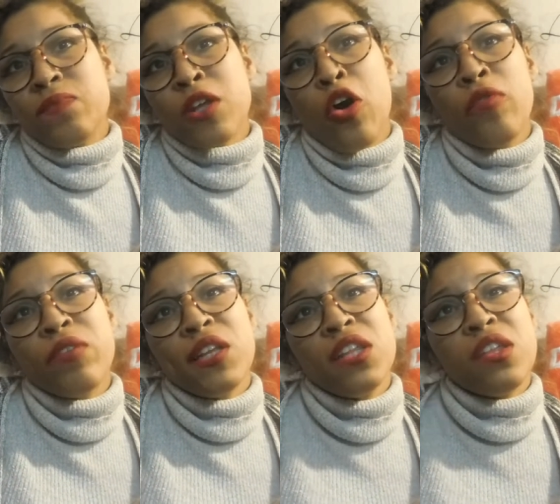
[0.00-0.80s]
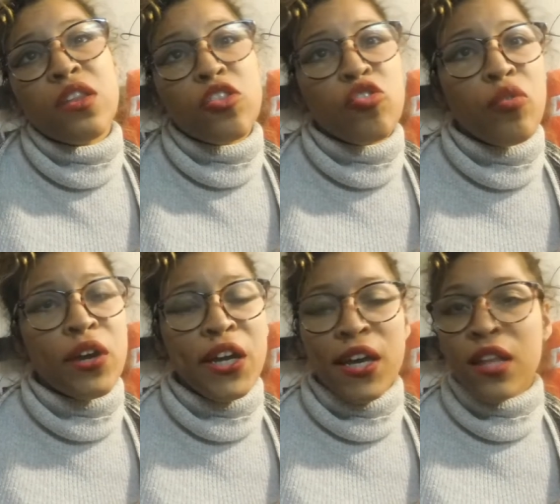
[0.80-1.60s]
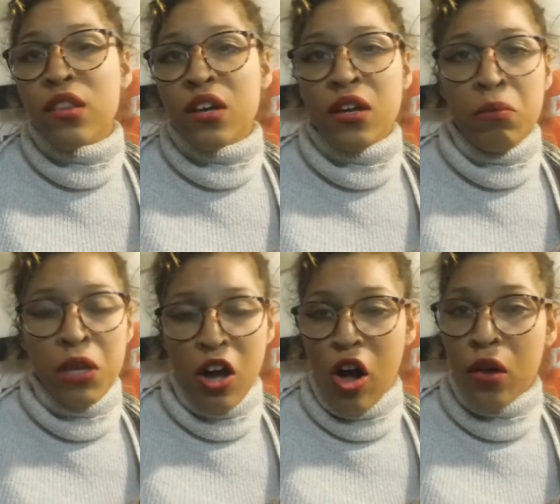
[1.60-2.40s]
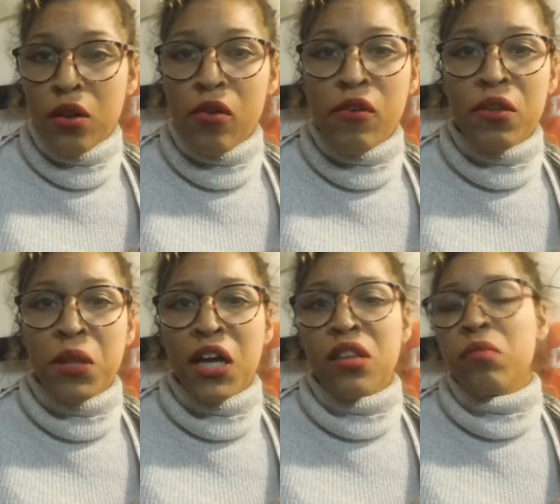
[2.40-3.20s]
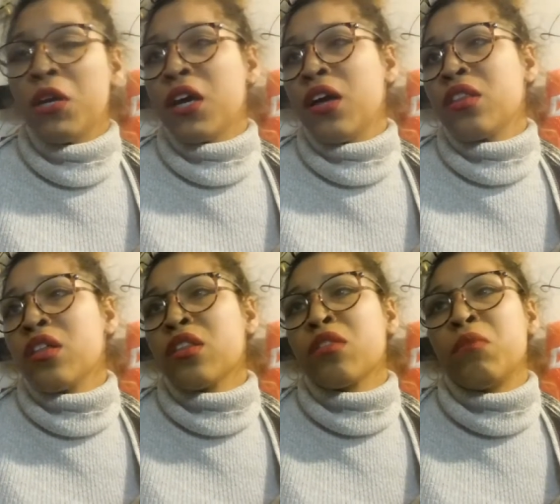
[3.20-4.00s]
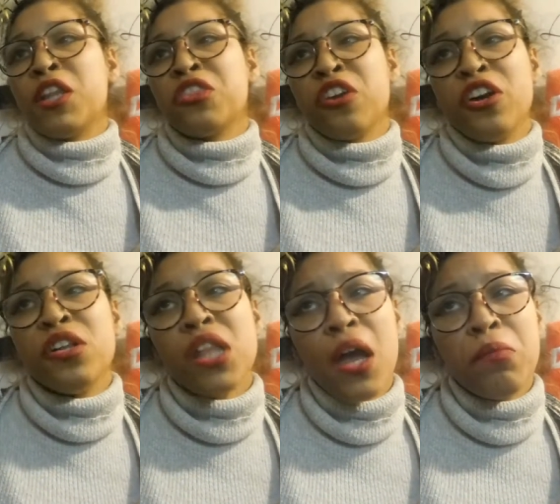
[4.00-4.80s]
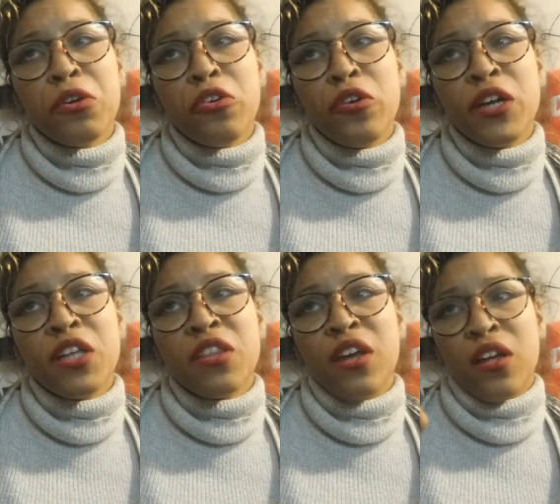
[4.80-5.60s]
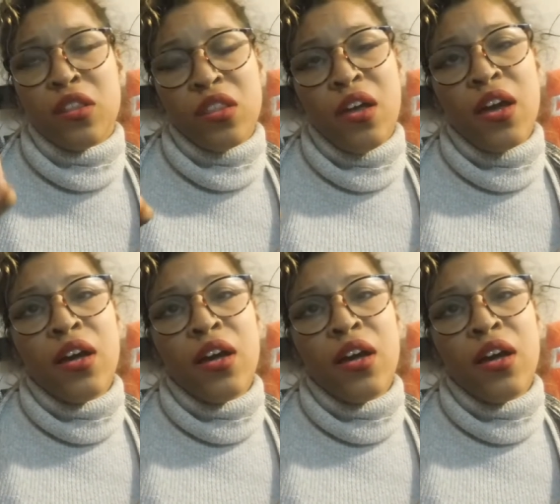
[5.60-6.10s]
hopefully this story isn't going to be all over the place because this is my third time recording this.